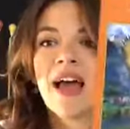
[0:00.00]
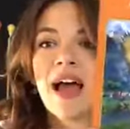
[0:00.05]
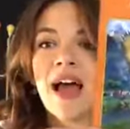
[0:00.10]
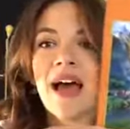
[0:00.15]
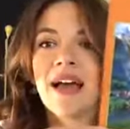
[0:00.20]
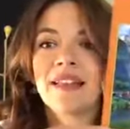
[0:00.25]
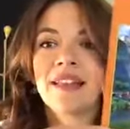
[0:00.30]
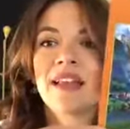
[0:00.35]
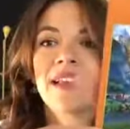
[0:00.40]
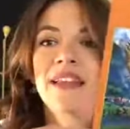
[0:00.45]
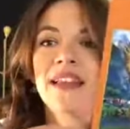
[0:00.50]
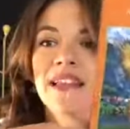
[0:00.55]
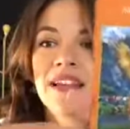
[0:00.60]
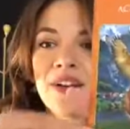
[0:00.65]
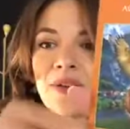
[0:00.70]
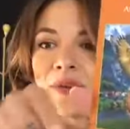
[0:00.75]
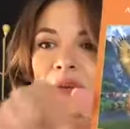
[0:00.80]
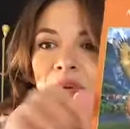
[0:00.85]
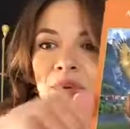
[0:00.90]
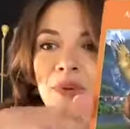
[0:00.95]
And then
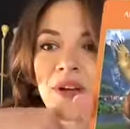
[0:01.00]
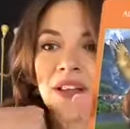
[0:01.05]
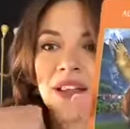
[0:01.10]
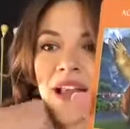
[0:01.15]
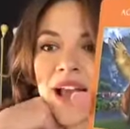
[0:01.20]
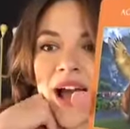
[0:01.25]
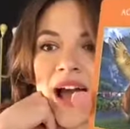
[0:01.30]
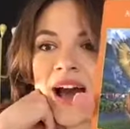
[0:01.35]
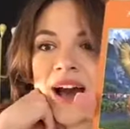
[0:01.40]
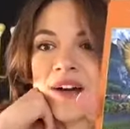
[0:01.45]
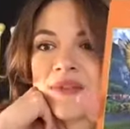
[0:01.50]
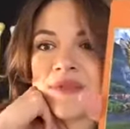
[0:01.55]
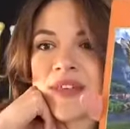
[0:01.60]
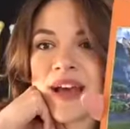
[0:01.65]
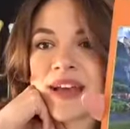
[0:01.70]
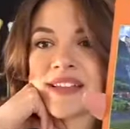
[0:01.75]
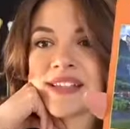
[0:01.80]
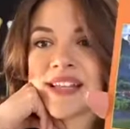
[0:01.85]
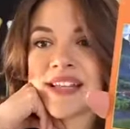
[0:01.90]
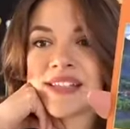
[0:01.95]
here we really have
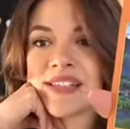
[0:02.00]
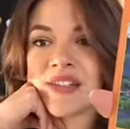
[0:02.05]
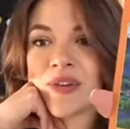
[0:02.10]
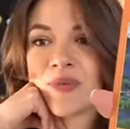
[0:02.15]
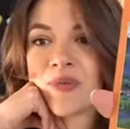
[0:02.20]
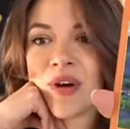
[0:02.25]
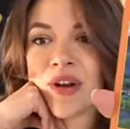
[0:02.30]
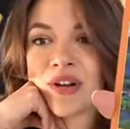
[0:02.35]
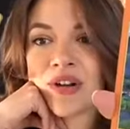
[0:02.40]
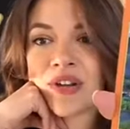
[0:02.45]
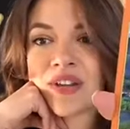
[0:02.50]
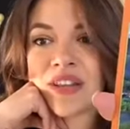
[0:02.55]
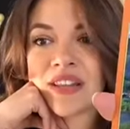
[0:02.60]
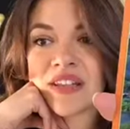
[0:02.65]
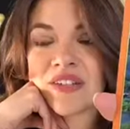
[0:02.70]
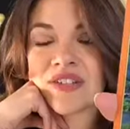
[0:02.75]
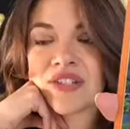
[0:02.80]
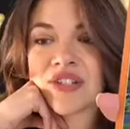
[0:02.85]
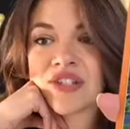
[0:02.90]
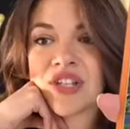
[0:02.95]
that sense of wonder that
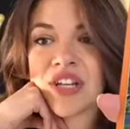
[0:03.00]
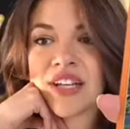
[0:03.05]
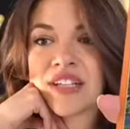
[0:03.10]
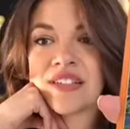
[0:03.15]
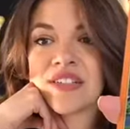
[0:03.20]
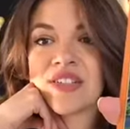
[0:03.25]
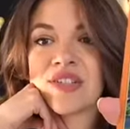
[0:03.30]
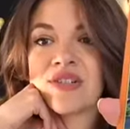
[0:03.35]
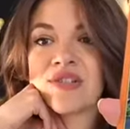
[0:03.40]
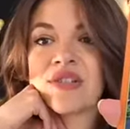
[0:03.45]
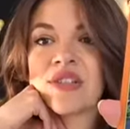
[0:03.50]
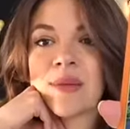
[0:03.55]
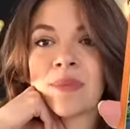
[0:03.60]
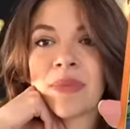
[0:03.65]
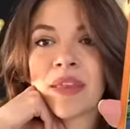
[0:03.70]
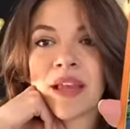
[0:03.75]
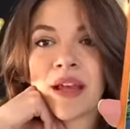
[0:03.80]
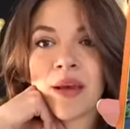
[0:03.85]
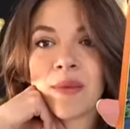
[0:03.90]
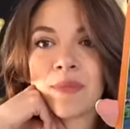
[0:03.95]
there's a chance to do
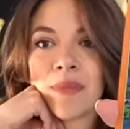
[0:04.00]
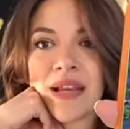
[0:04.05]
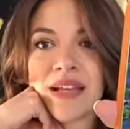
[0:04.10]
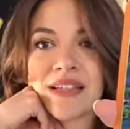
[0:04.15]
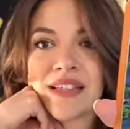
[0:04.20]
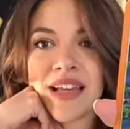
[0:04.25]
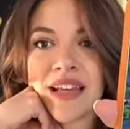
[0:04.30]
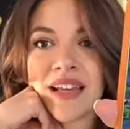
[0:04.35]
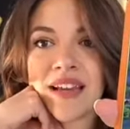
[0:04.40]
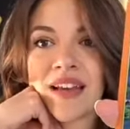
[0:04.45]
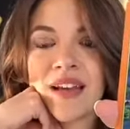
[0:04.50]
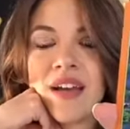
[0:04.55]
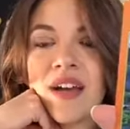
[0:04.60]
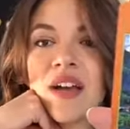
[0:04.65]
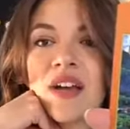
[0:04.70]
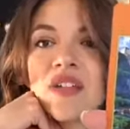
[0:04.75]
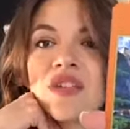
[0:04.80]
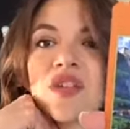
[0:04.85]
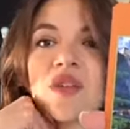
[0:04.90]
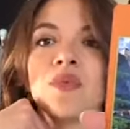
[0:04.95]
something amazing.
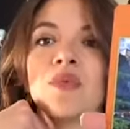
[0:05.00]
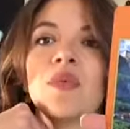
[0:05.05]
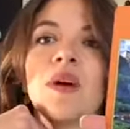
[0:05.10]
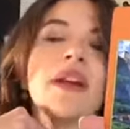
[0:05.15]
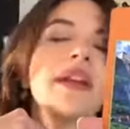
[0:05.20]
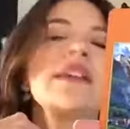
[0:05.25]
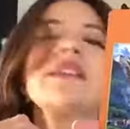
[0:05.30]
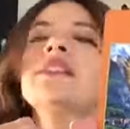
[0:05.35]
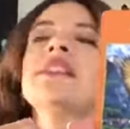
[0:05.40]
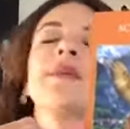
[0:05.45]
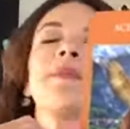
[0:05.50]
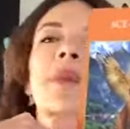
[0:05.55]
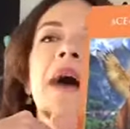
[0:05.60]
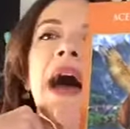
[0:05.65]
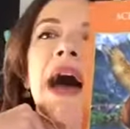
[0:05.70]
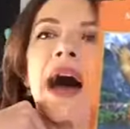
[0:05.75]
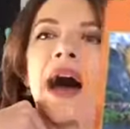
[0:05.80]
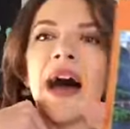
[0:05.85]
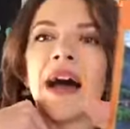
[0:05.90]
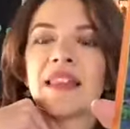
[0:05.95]
So, what is the
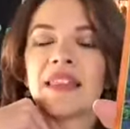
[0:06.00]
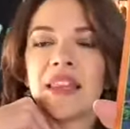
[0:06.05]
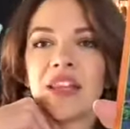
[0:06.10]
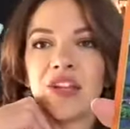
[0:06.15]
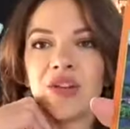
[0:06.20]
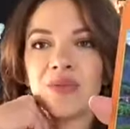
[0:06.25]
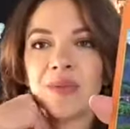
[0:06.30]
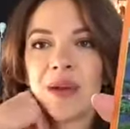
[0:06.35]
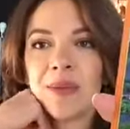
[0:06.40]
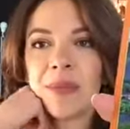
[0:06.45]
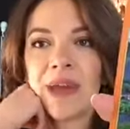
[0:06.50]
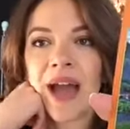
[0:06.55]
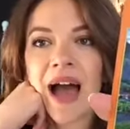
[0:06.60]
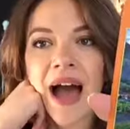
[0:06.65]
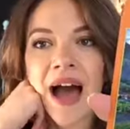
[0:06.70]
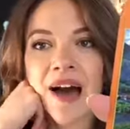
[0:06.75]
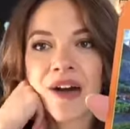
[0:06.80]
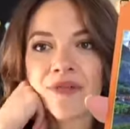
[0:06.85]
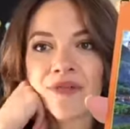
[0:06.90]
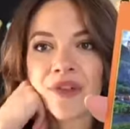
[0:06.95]
path that you maybe
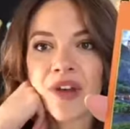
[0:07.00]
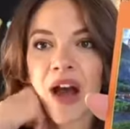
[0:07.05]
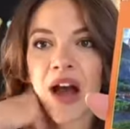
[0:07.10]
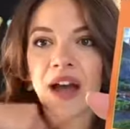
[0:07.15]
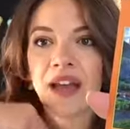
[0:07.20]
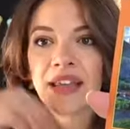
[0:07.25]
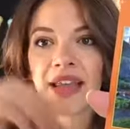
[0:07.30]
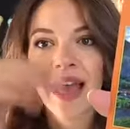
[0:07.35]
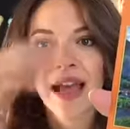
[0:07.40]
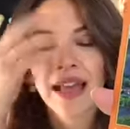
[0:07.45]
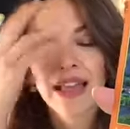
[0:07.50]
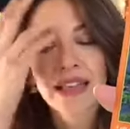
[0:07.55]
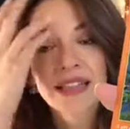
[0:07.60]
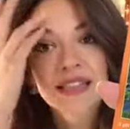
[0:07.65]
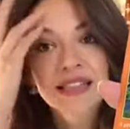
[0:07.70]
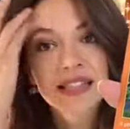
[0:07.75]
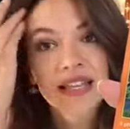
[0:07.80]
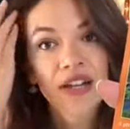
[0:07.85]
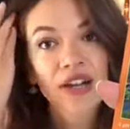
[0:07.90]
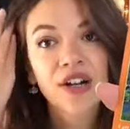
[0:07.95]
have not yet
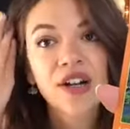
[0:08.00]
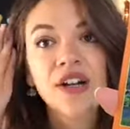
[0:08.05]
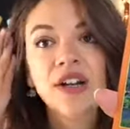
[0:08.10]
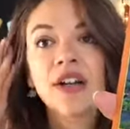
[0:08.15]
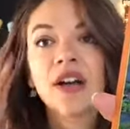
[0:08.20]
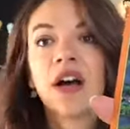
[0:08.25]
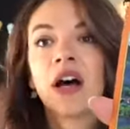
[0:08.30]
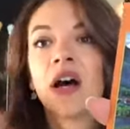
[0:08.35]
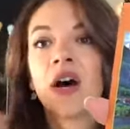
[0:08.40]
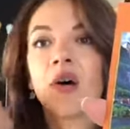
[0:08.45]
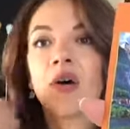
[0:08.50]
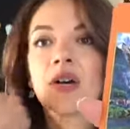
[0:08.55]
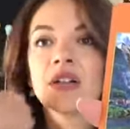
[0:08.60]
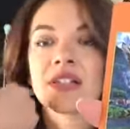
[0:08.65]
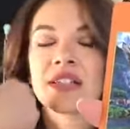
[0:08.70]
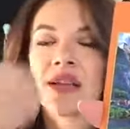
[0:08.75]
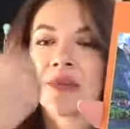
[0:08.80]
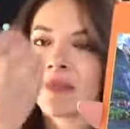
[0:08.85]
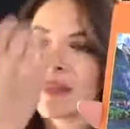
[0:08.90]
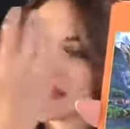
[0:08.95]
considered or
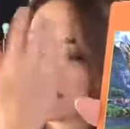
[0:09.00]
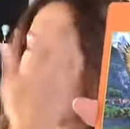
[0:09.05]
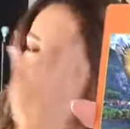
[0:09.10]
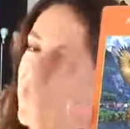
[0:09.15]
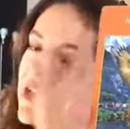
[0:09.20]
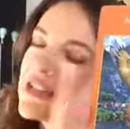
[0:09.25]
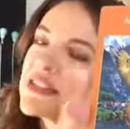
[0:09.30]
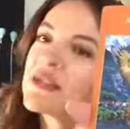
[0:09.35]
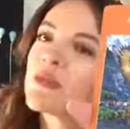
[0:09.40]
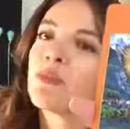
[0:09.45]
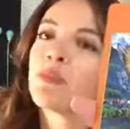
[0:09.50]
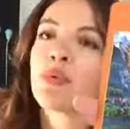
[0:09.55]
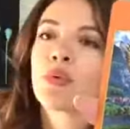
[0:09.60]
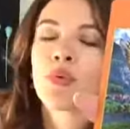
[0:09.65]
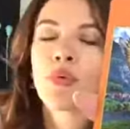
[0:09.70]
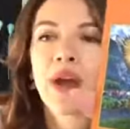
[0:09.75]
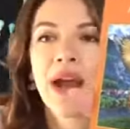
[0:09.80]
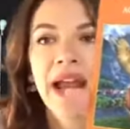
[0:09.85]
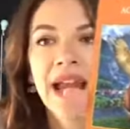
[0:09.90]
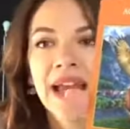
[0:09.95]
something that is
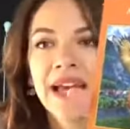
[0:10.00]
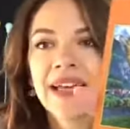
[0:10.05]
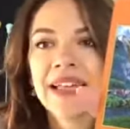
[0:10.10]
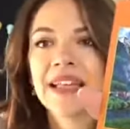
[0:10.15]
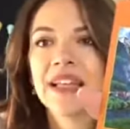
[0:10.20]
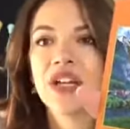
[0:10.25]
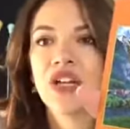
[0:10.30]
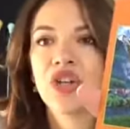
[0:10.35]
brand